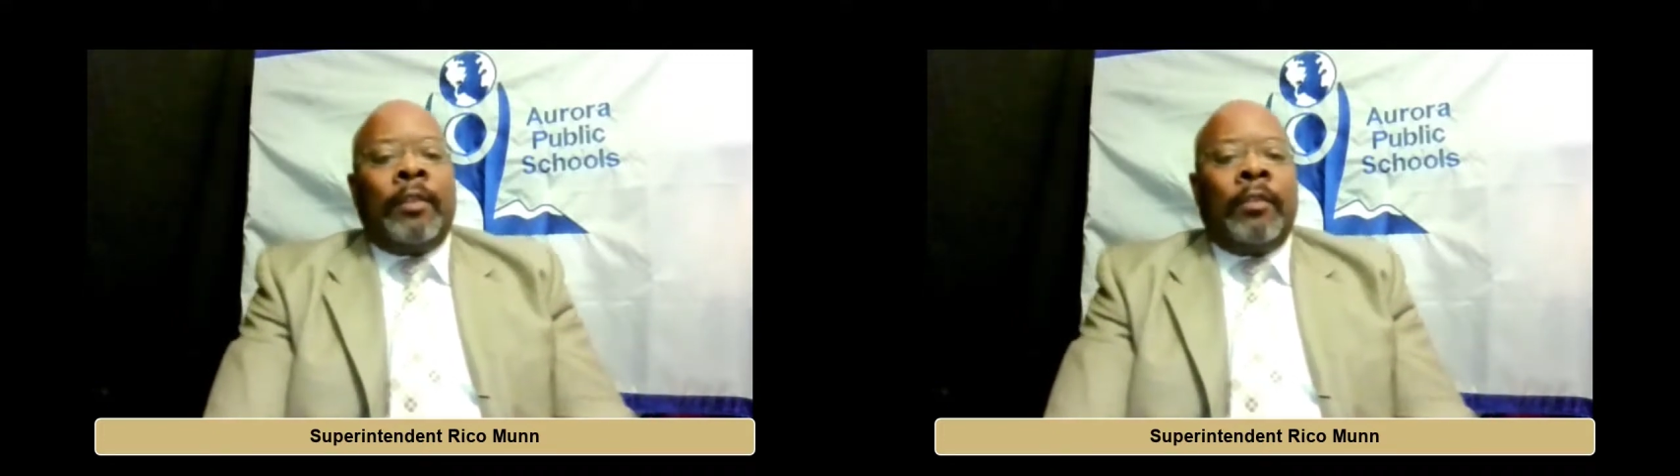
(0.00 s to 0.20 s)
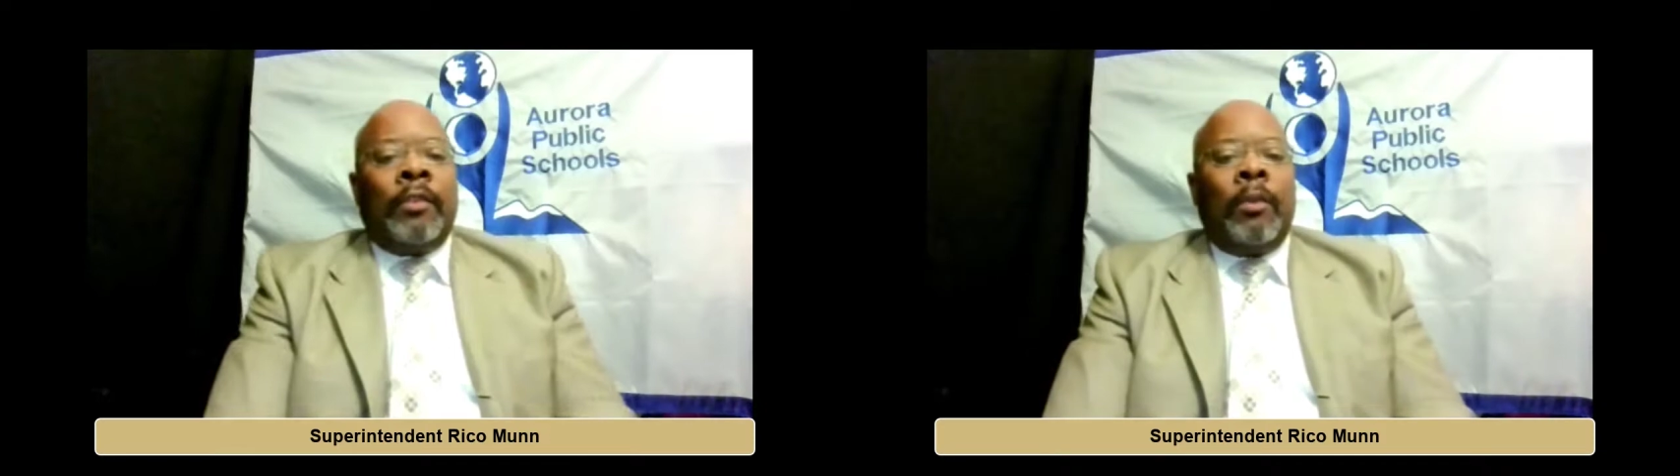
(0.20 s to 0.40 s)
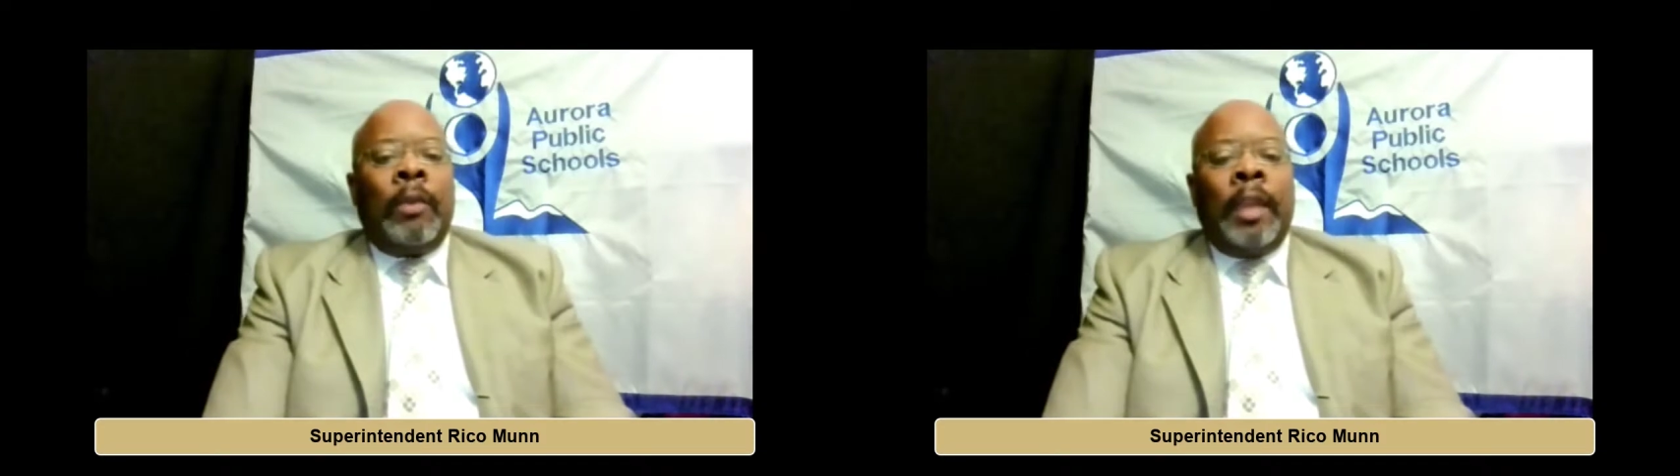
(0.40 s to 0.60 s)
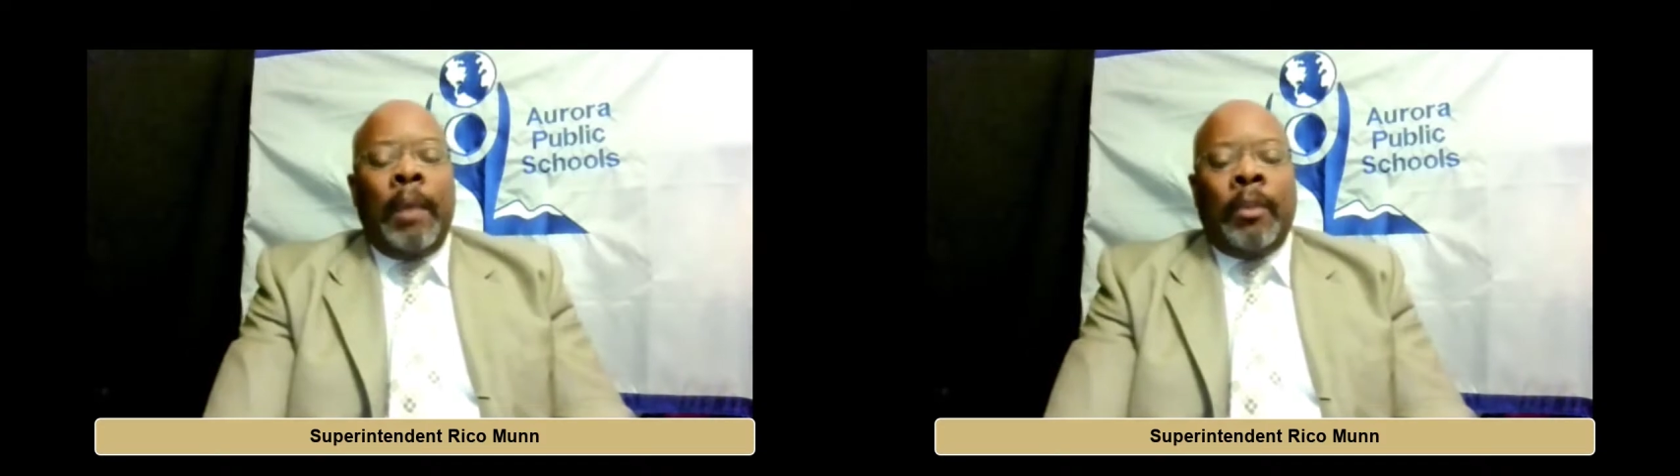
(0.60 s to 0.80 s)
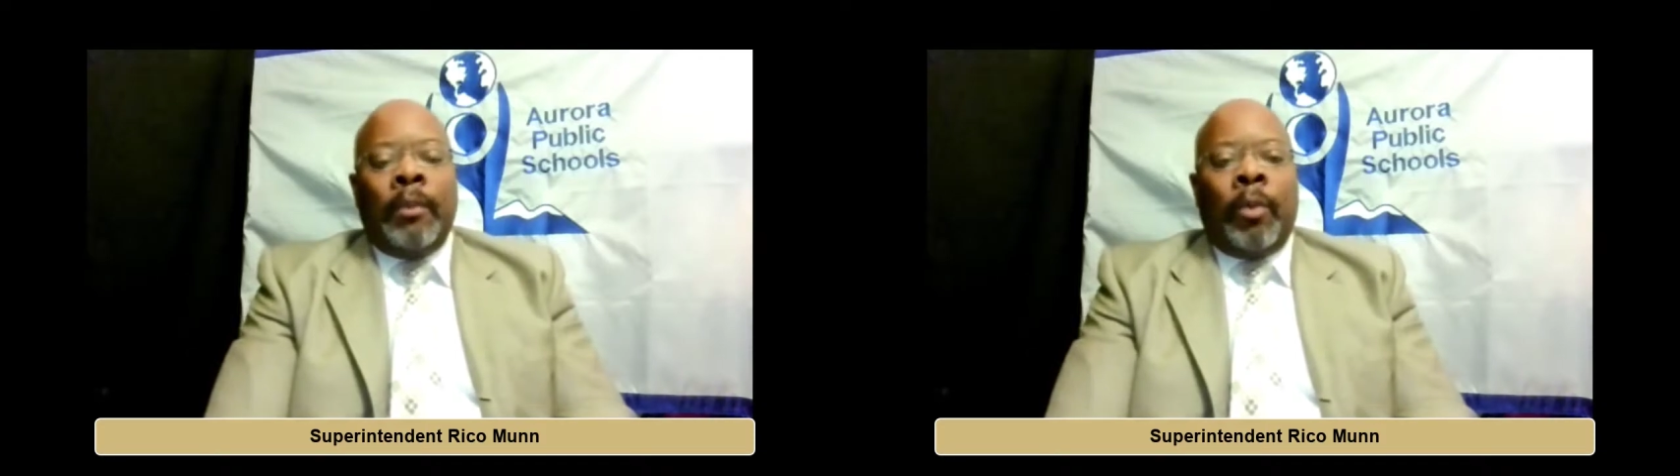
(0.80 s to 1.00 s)
And so we
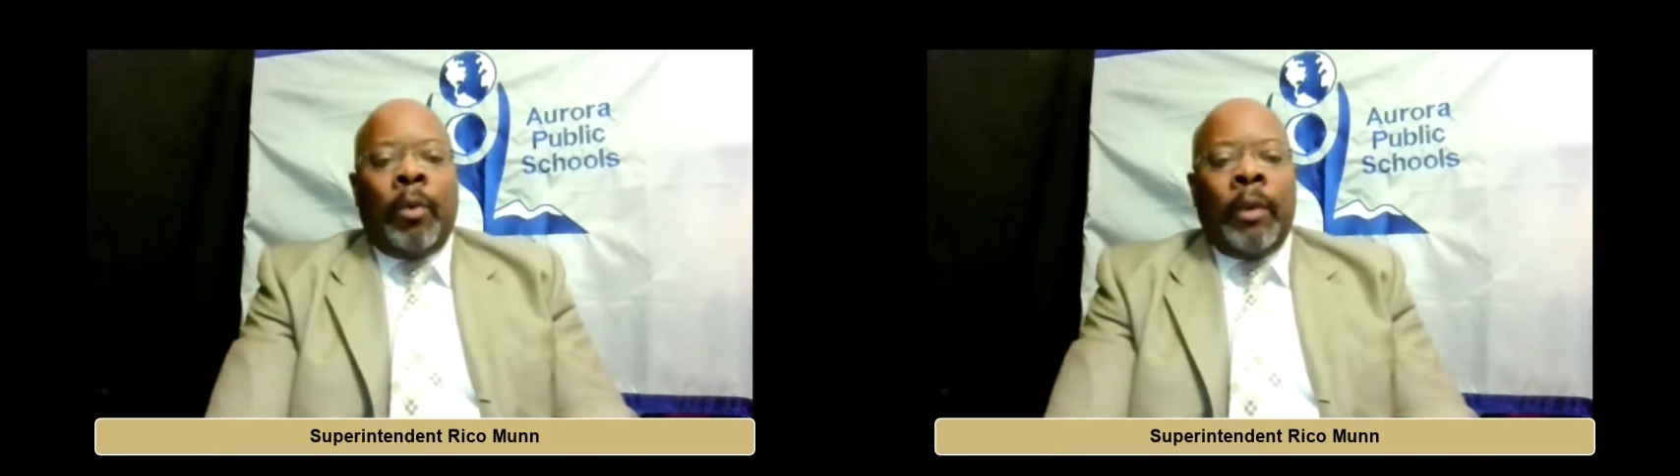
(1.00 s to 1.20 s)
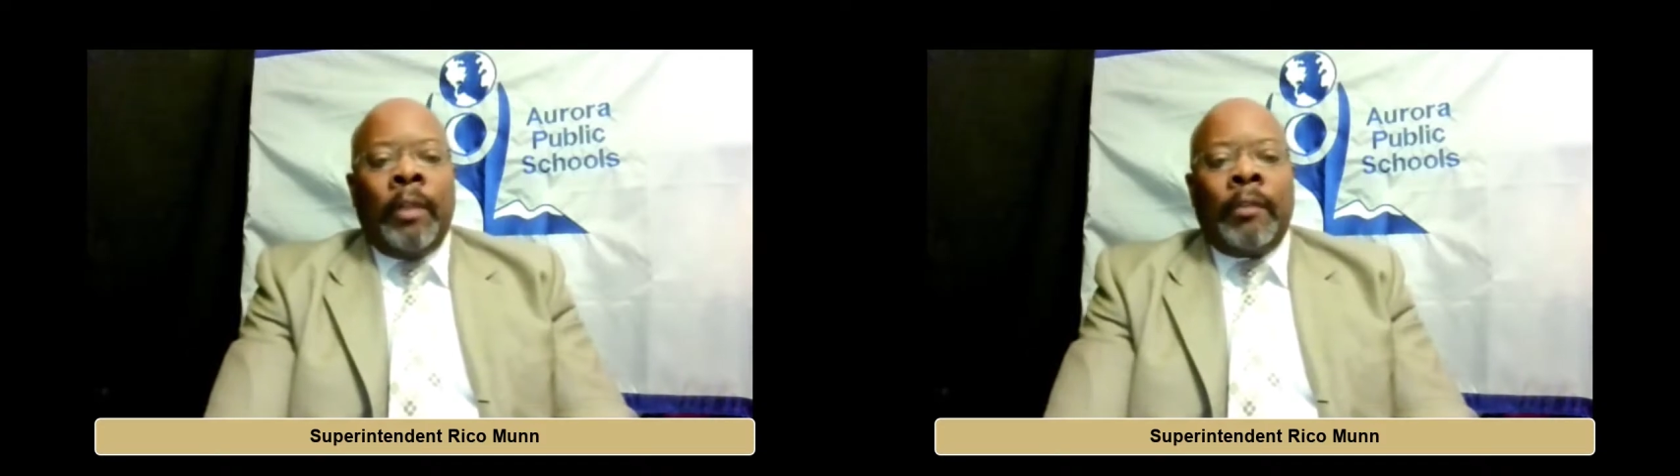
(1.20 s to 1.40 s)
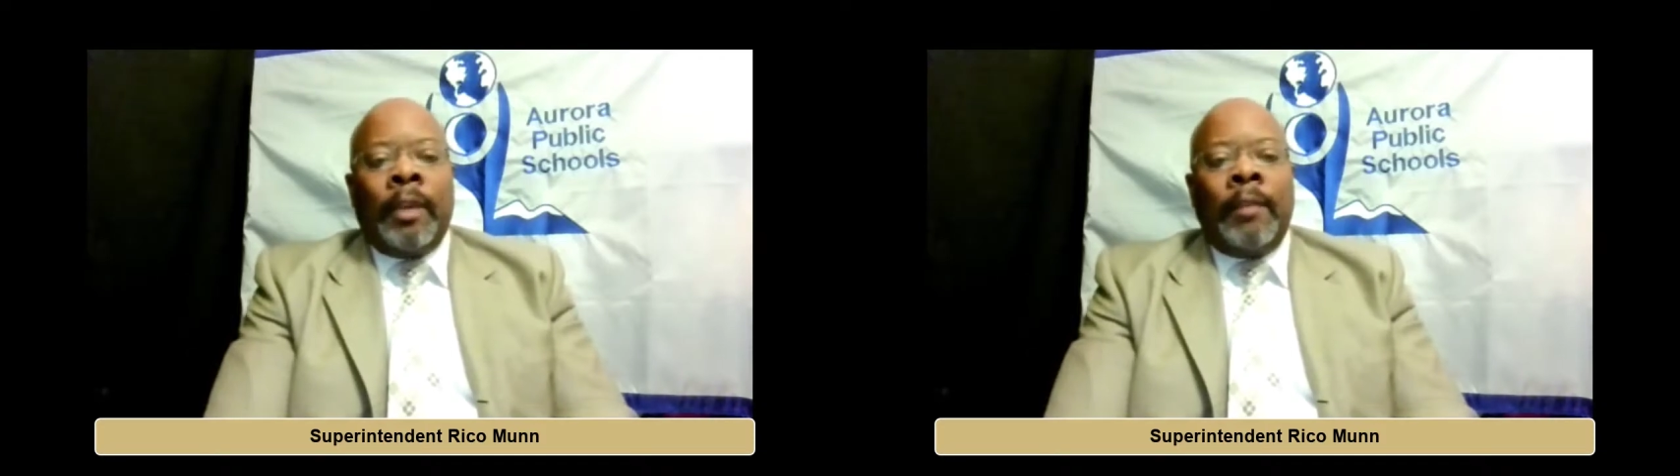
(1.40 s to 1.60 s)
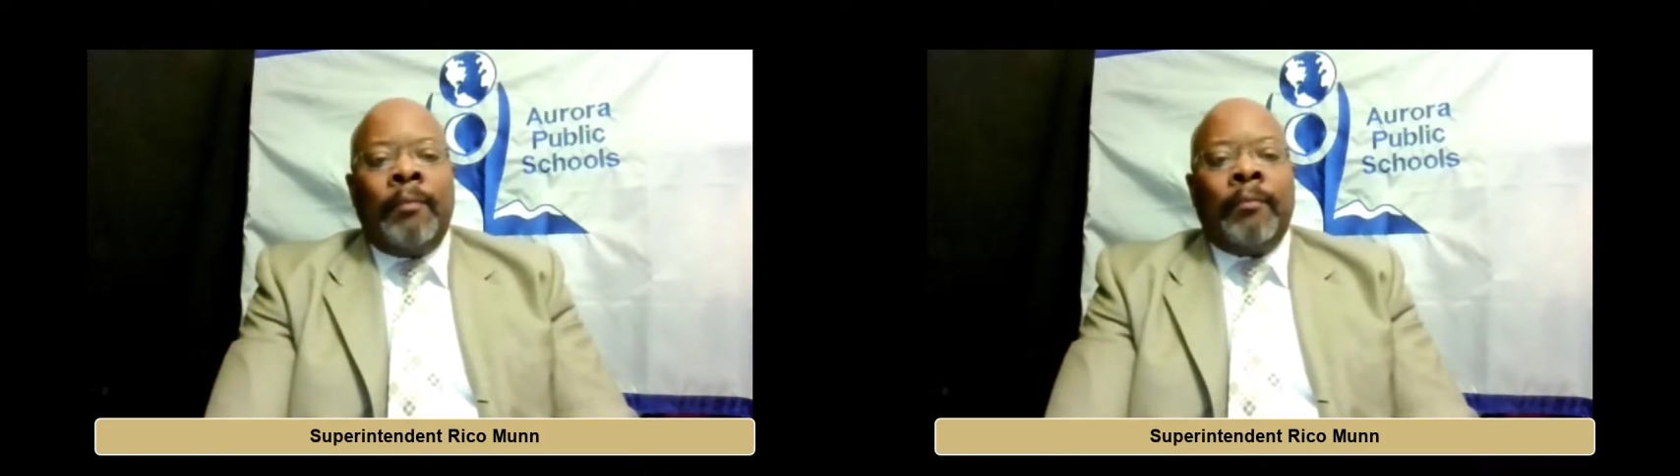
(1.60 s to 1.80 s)
came to the board and said,